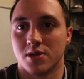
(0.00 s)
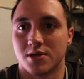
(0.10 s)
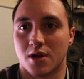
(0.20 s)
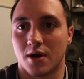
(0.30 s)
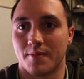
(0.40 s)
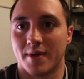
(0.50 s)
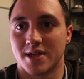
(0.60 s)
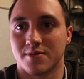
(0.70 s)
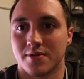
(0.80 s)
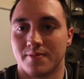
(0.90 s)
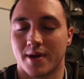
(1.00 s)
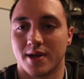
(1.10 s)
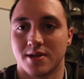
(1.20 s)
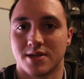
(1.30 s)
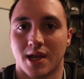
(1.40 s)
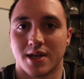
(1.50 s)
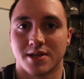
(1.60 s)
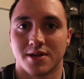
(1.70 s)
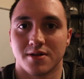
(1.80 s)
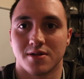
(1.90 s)
Sorry, I'm messing with my
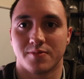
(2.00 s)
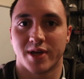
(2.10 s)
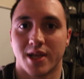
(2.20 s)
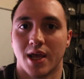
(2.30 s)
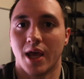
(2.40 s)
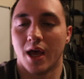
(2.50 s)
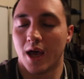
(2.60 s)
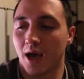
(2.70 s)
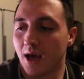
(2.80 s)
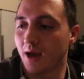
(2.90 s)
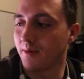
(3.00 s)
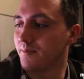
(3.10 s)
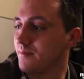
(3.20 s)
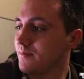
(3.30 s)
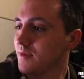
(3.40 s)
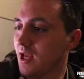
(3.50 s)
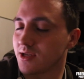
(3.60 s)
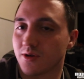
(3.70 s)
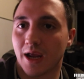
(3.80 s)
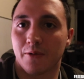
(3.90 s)
settings here a little bit. Um, yeah,
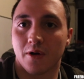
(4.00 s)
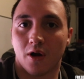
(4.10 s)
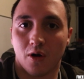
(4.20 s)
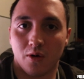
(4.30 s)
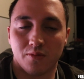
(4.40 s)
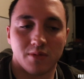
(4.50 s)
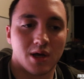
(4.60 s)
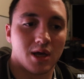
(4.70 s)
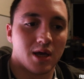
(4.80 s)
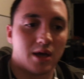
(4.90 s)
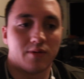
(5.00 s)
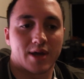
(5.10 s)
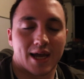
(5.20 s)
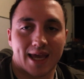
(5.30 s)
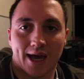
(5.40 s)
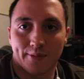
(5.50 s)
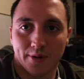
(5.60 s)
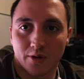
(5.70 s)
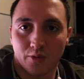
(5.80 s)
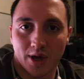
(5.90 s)
so now we're home. We got Cal
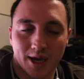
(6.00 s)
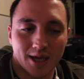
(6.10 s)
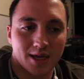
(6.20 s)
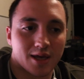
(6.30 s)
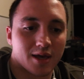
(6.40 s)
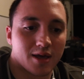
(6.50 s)
put away.